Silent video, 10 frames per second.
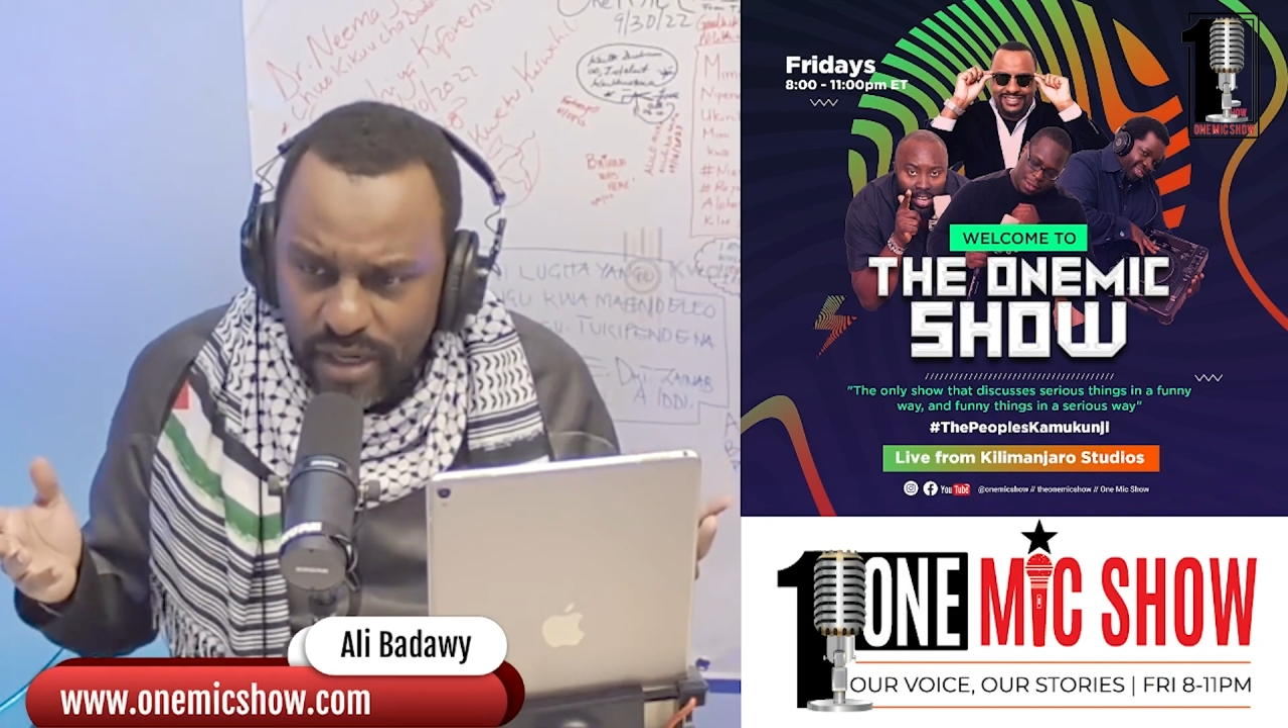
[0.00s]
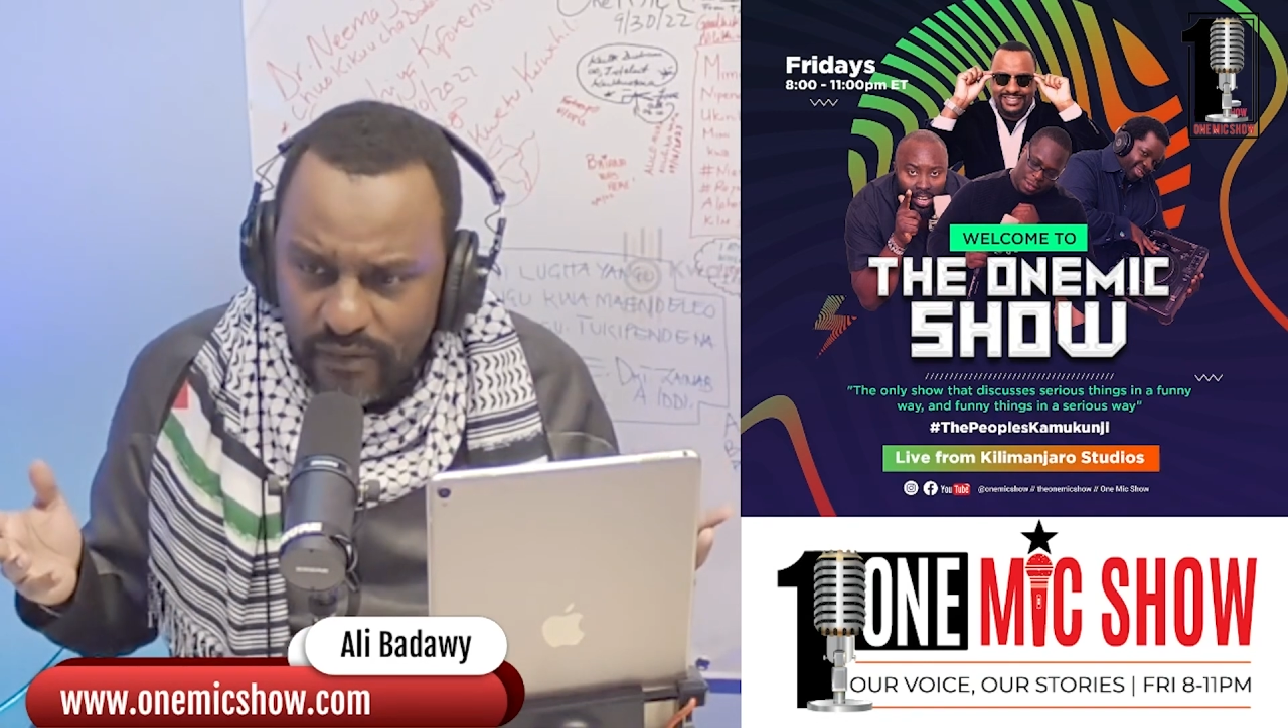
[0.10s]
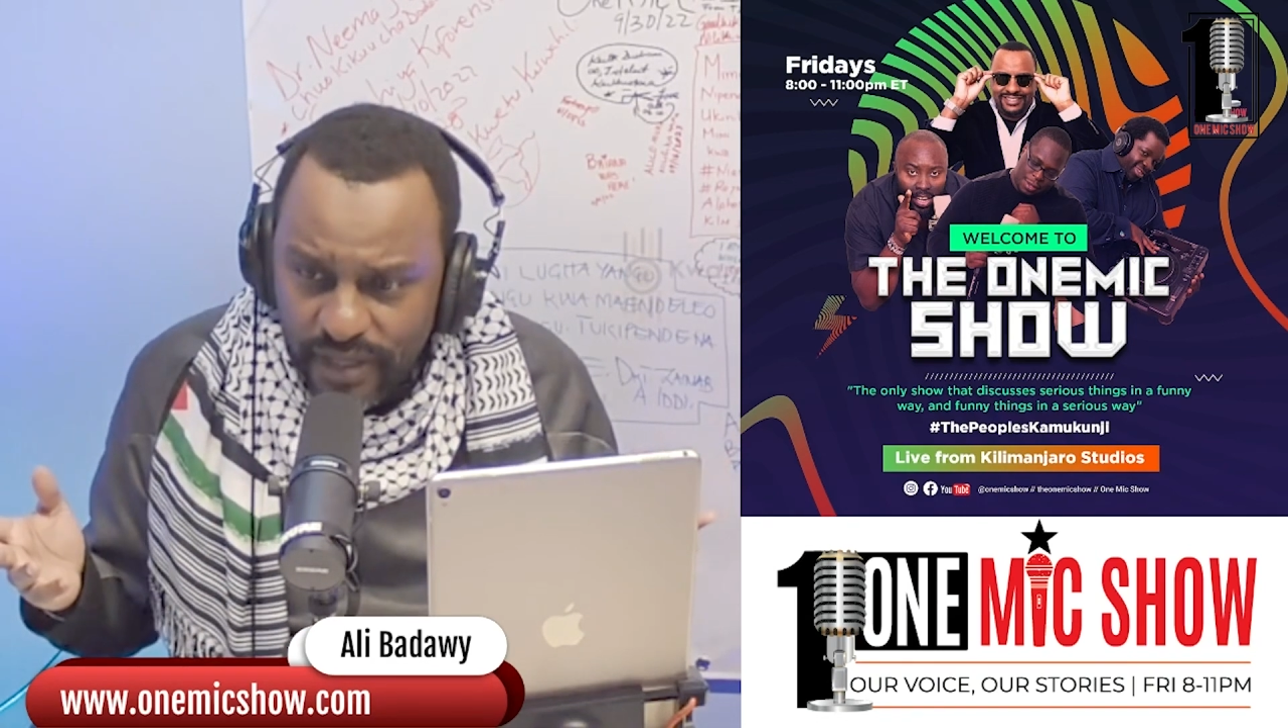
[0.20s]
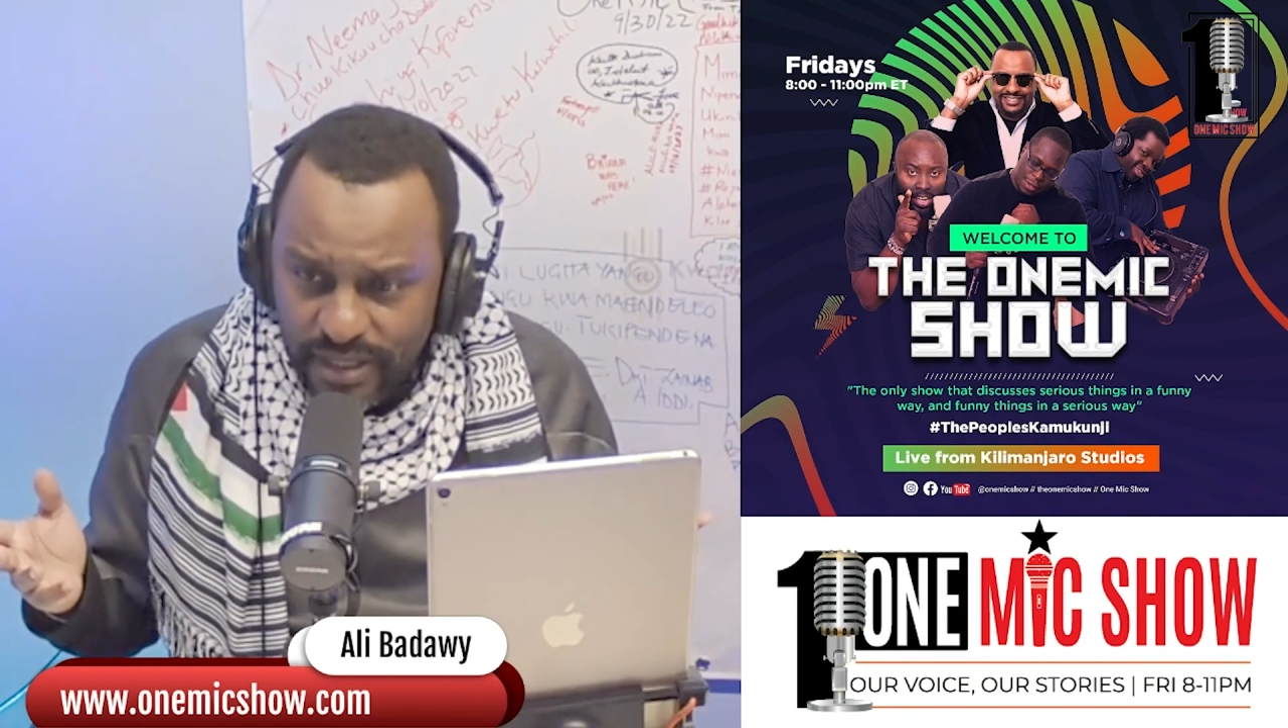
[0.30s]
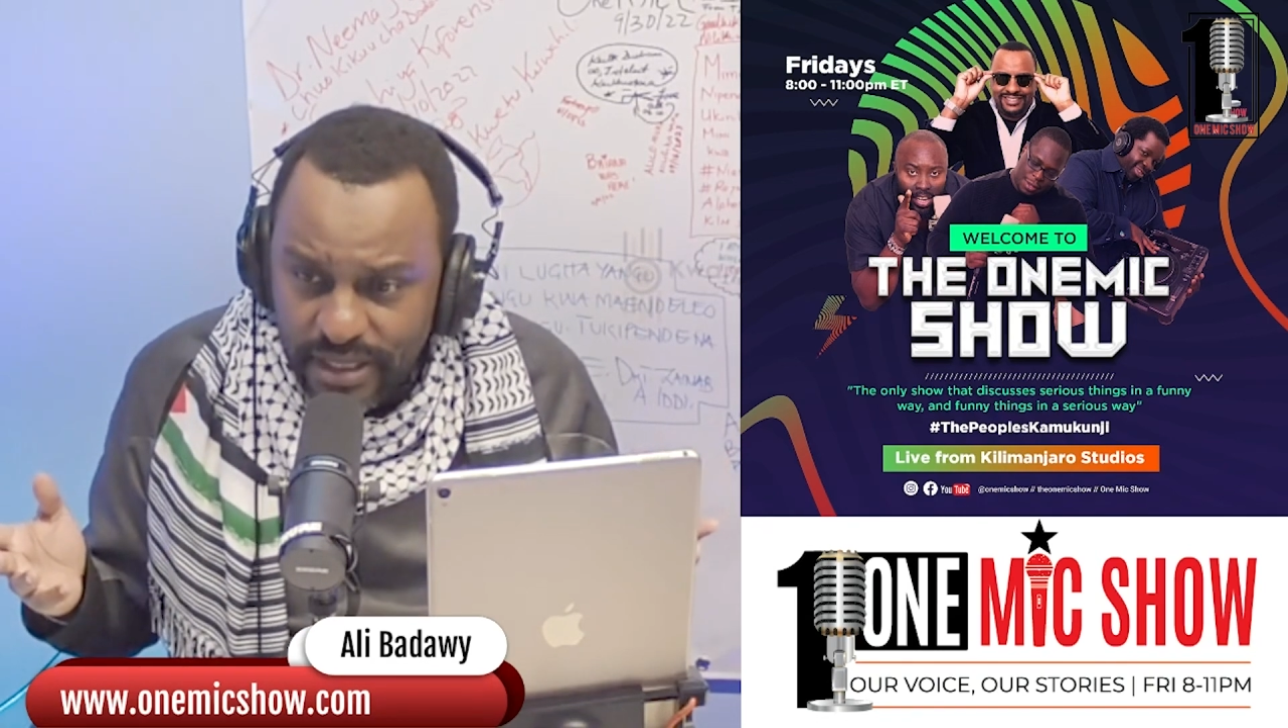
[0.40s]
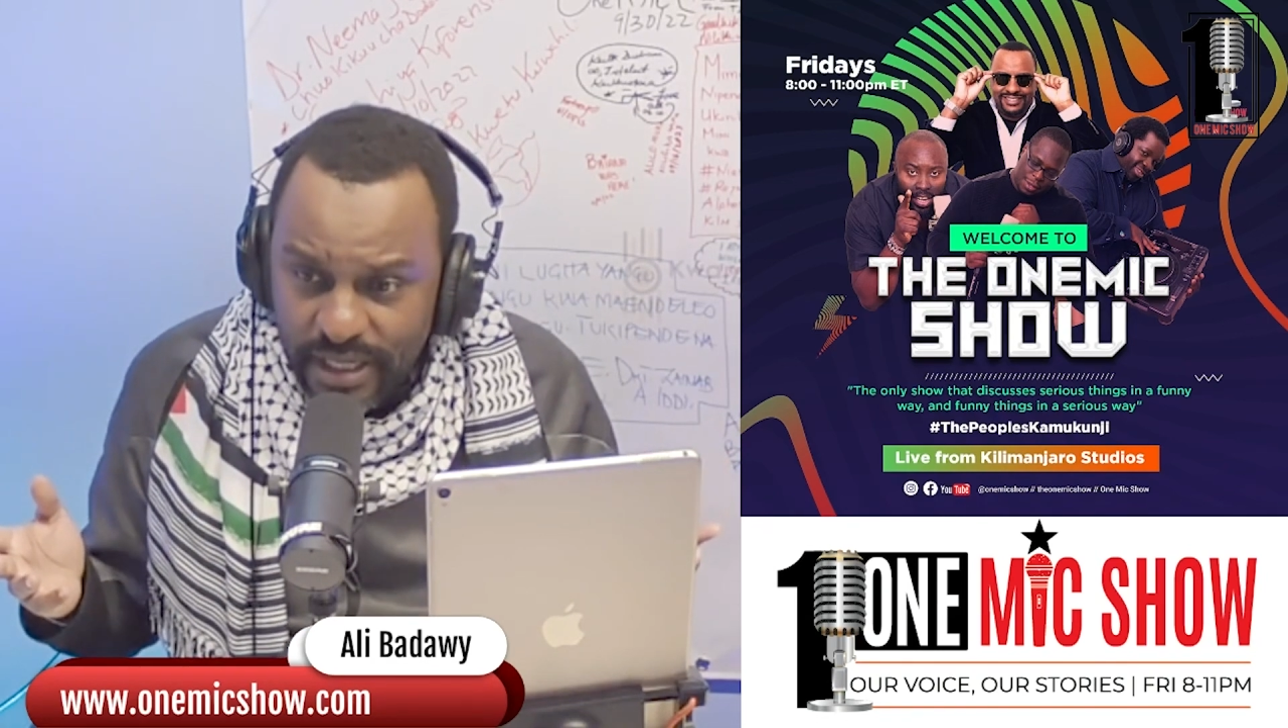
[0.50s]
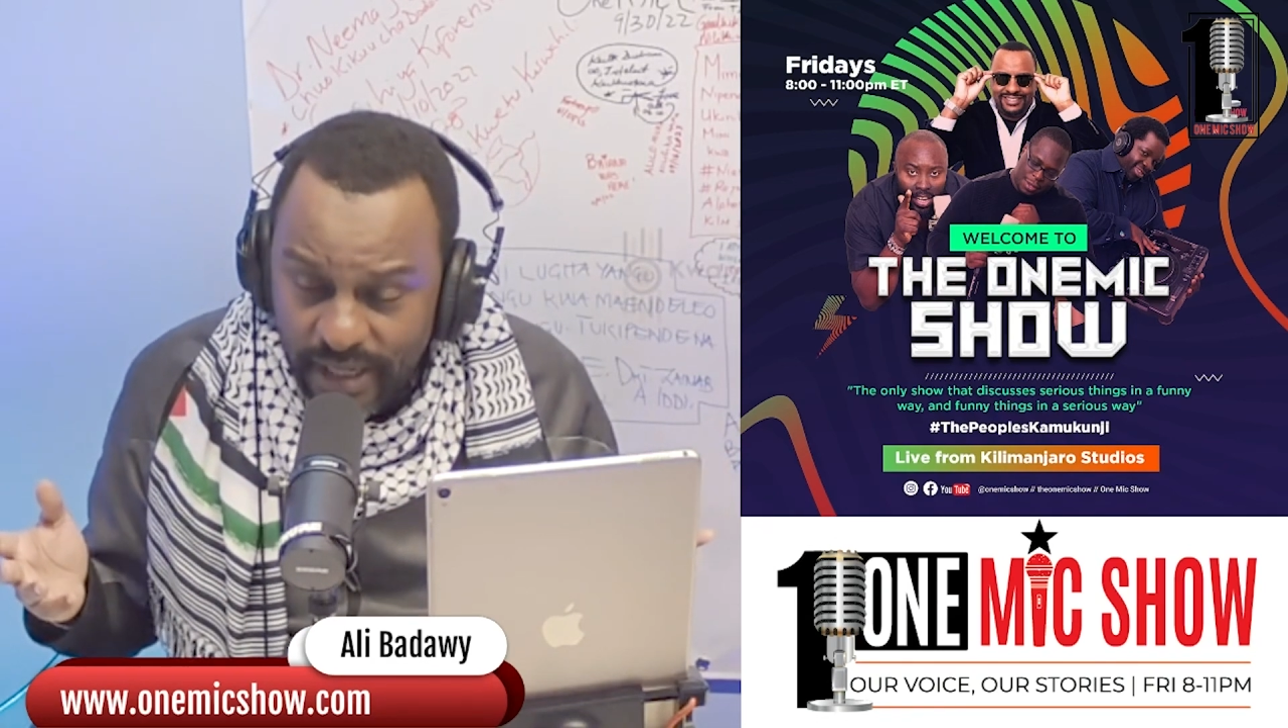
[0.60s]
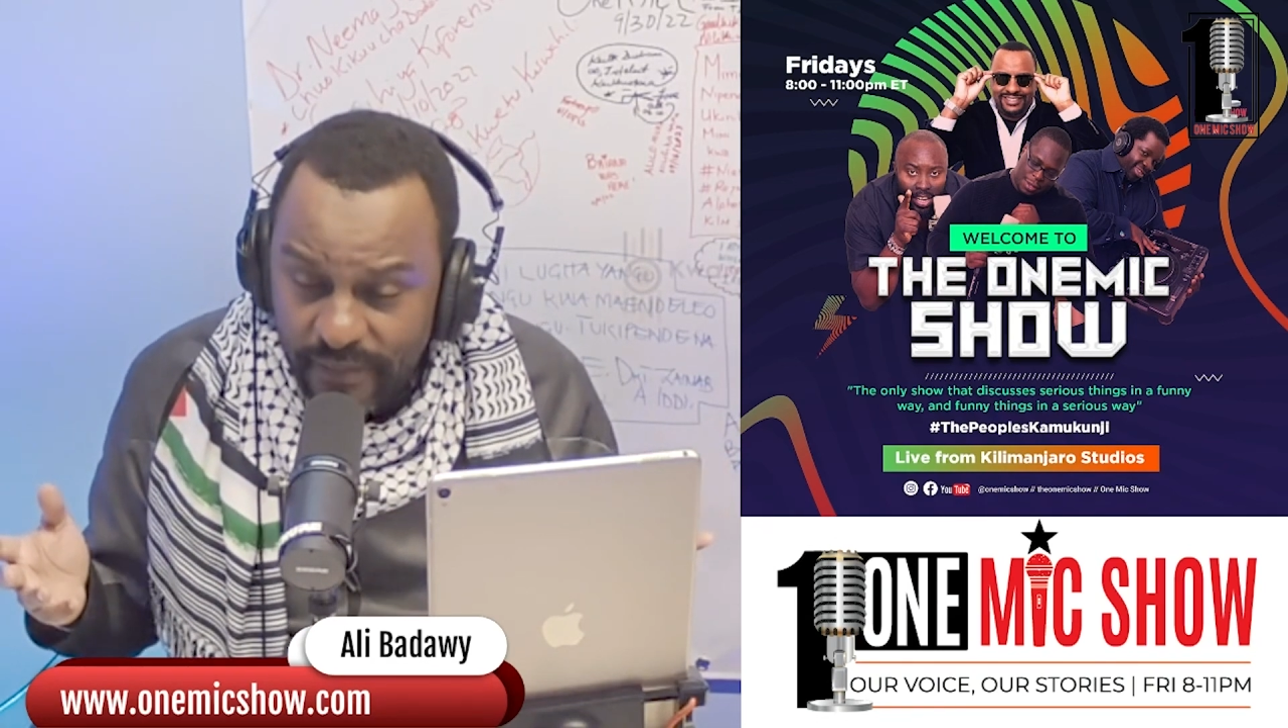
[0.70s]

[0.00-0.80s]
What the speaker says: invest here?